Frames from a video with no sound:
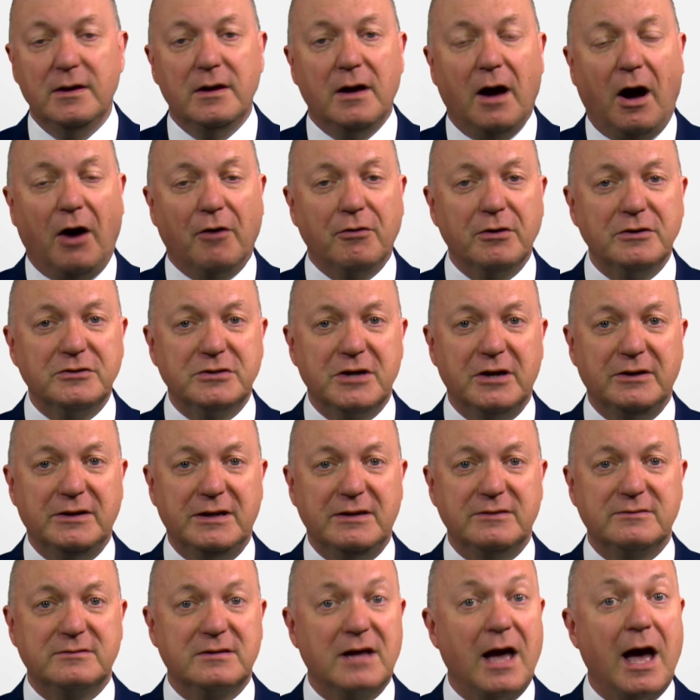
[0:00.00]
Our
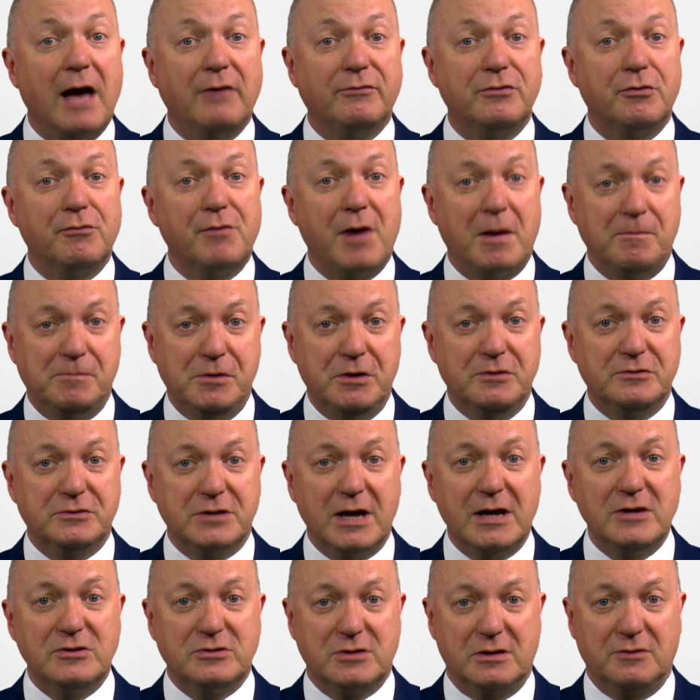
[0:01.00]
attorneys have a
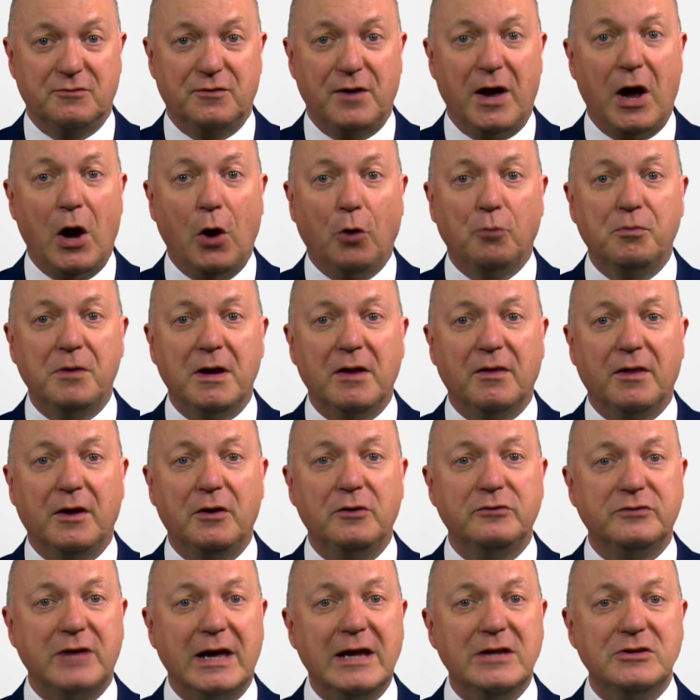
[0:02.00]
reputation for helping
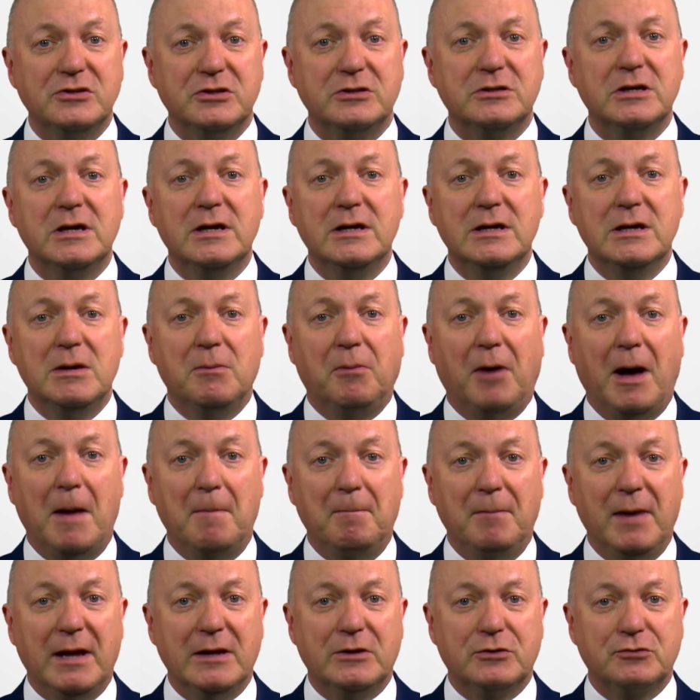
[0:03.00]
those injured by
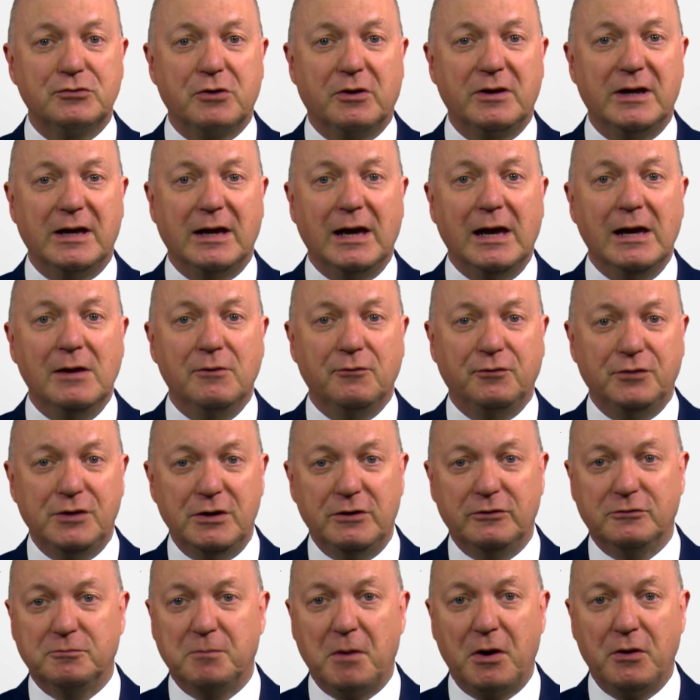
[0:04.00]
Medtronic
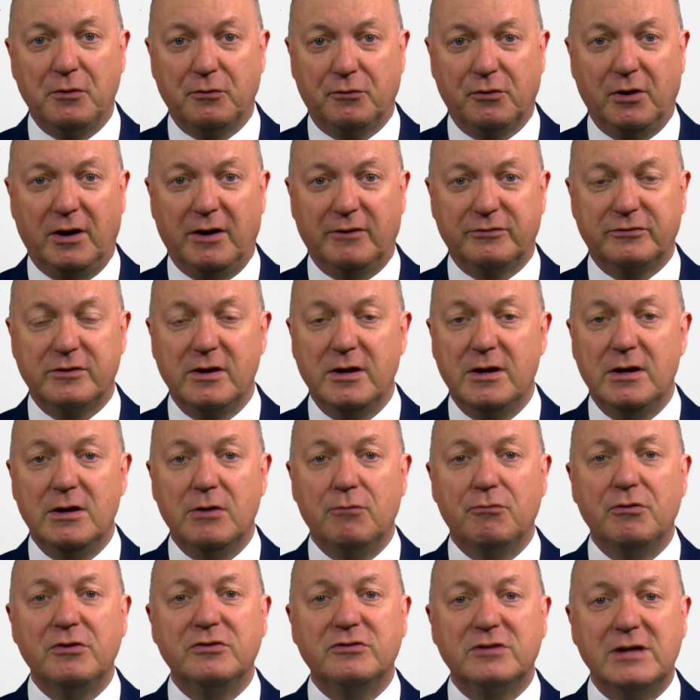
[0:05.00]
Infuse bone grafts
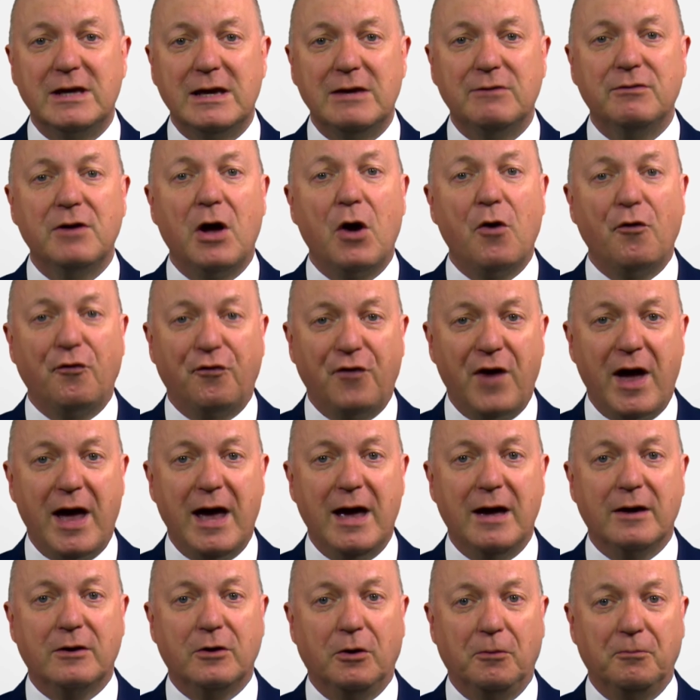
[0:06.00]
receive
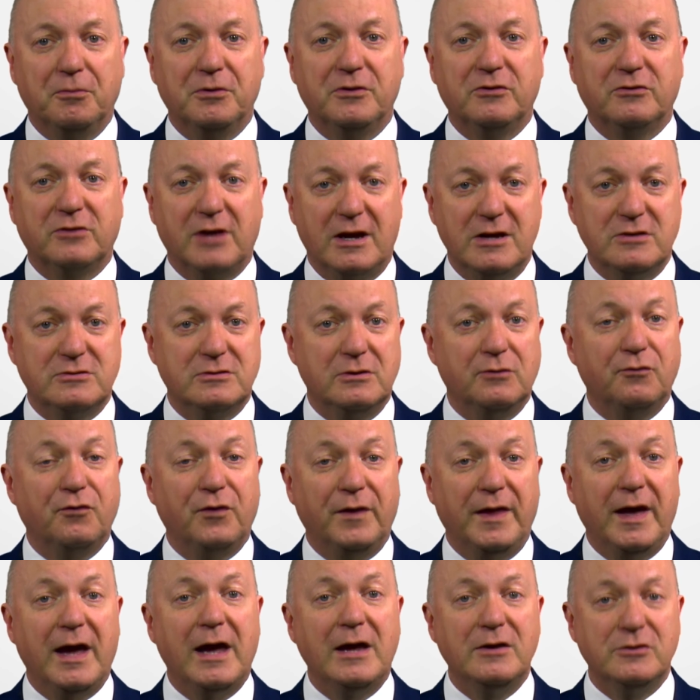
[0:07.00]
fair compensation
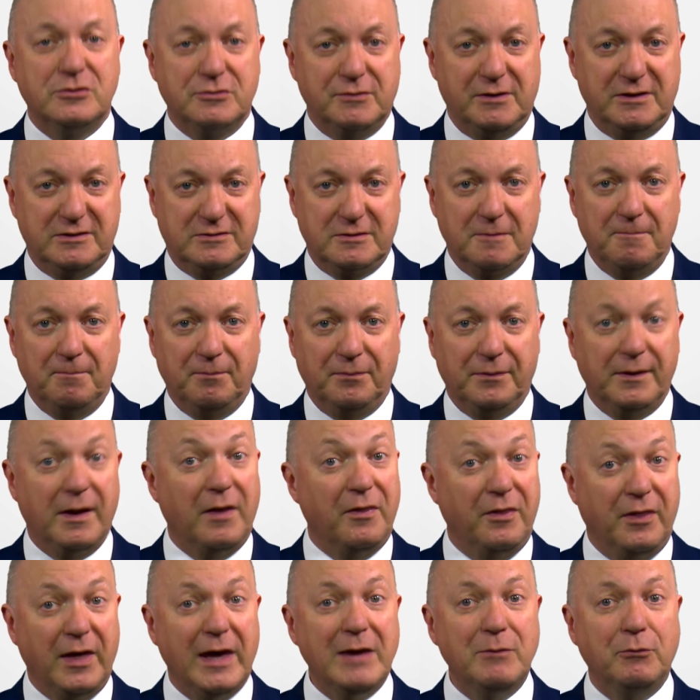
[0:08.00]
for their injuries,
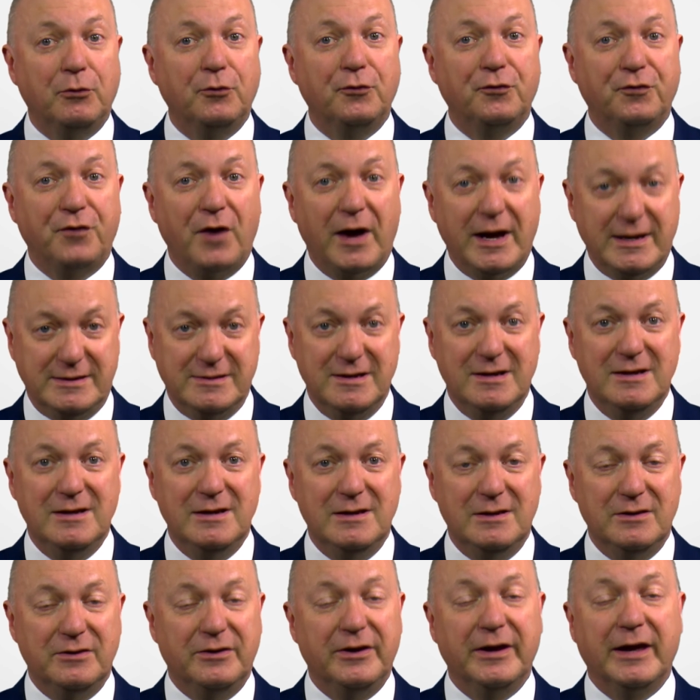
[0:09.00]
and they will fight
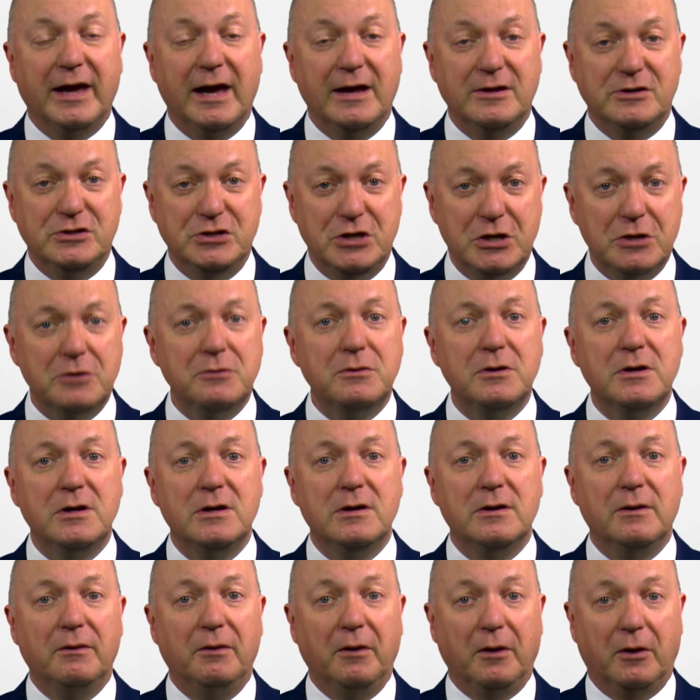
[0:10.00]
to get you
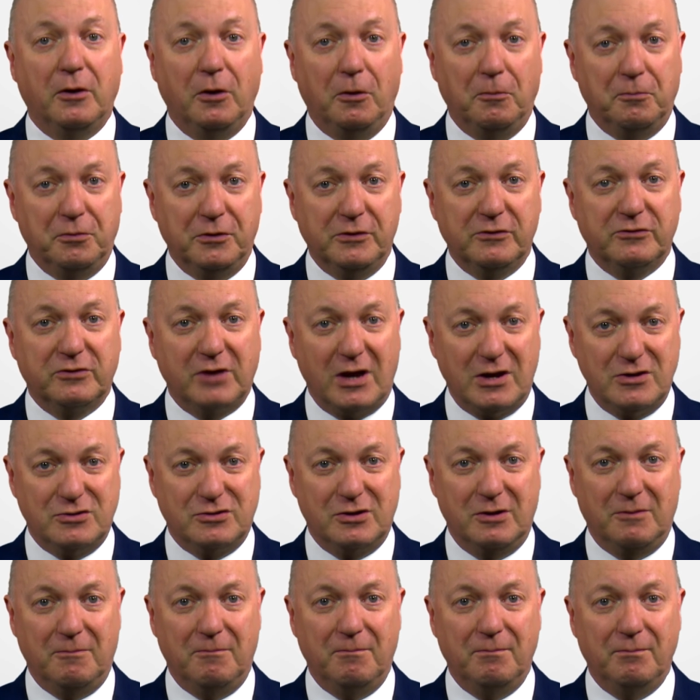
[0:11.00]
the
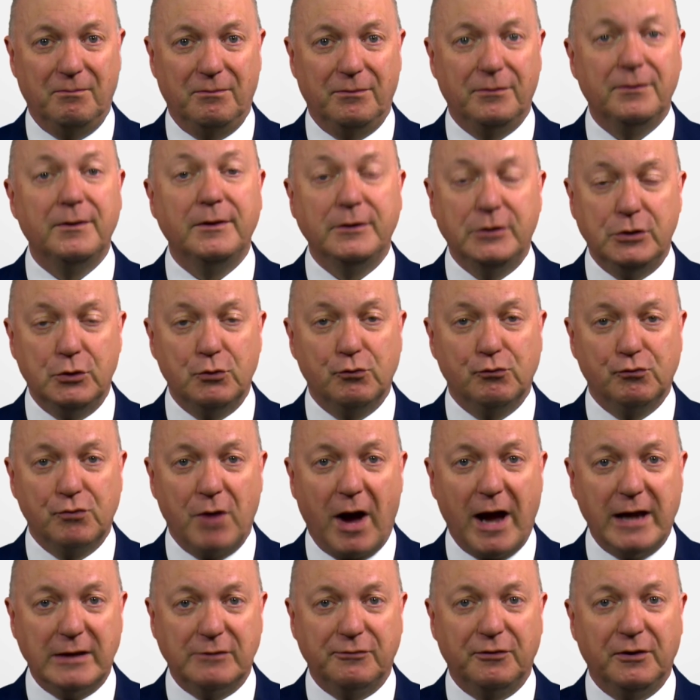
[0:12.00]
compensation you
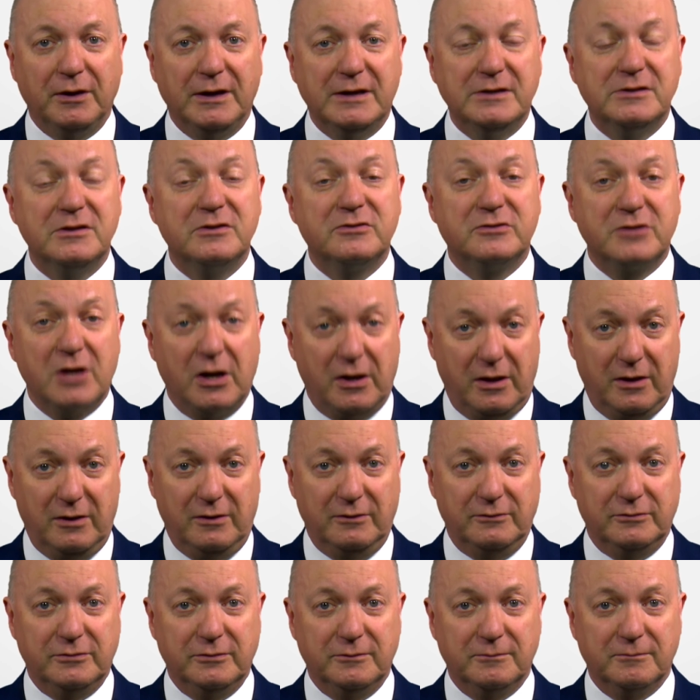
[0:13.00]
rightfully
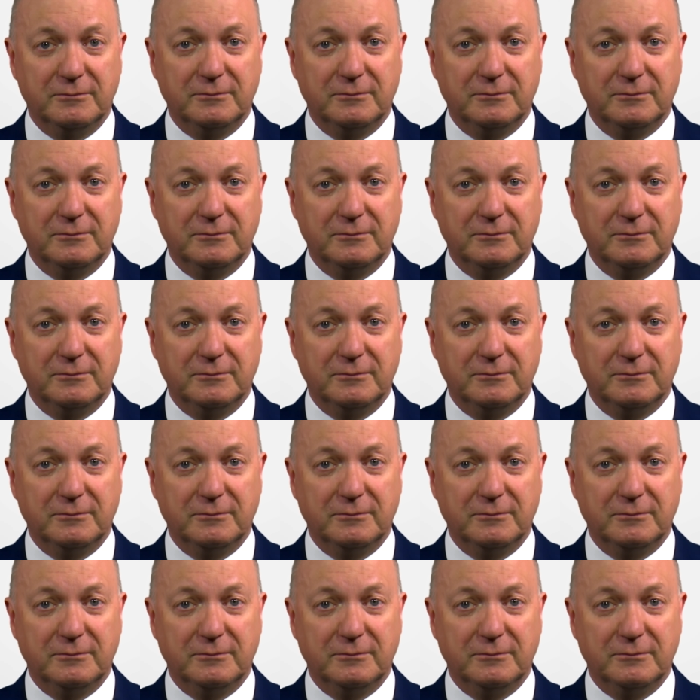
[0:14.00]
deserve.